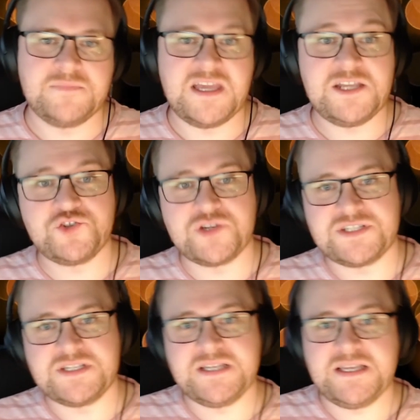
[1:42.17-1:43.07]

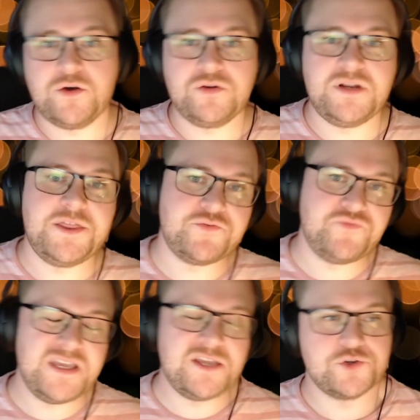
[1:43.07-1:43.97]
Interestingly, only
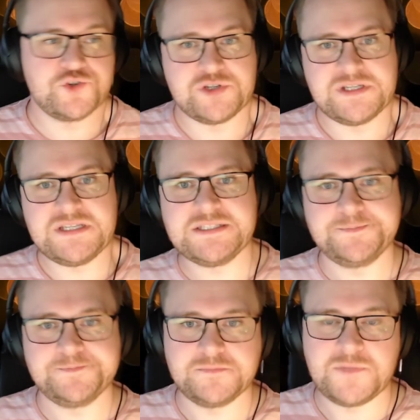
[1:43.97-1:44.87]
3 countries,
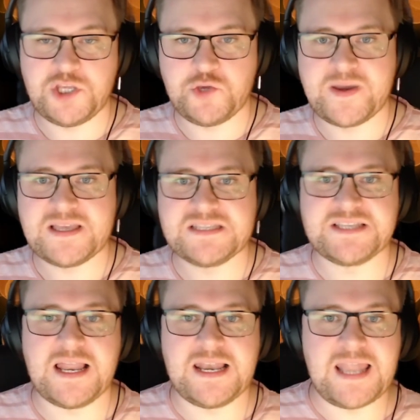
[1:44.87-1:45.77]
the US,
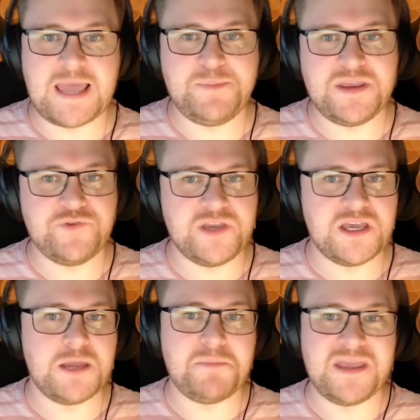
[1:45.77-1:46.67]
Liberia,
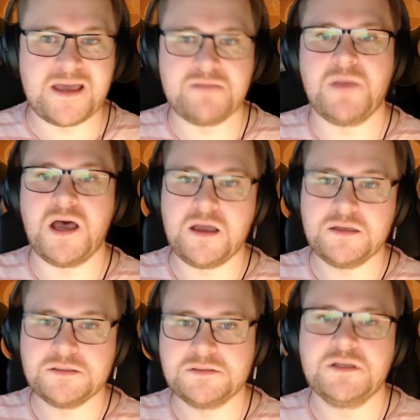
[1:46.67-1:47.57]
and Myanmar,
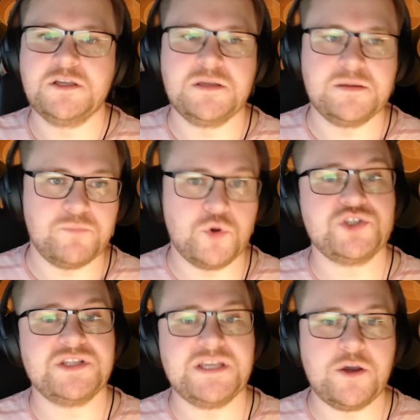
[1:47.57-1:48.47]

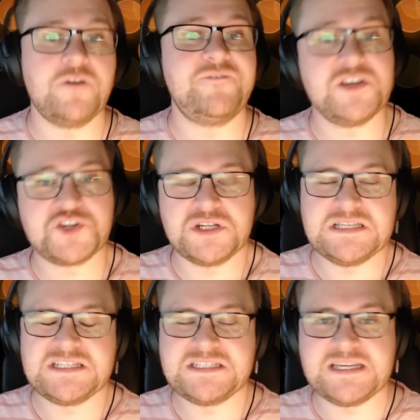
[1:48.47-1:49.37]
mostly or
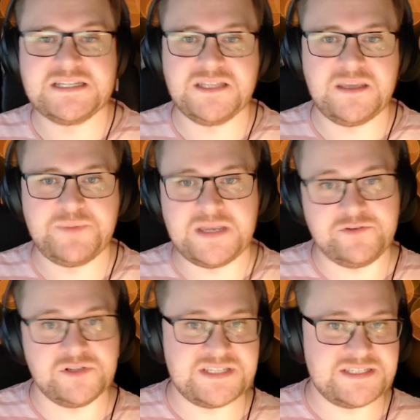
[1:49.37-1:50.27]
officially stick to the
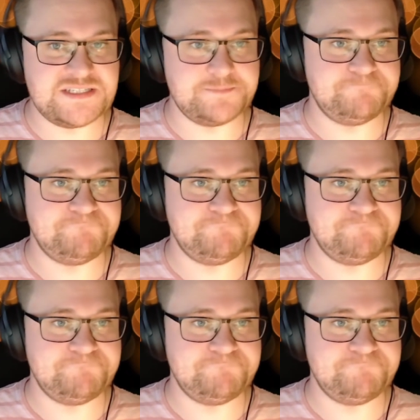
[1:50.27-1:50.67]
imperial system.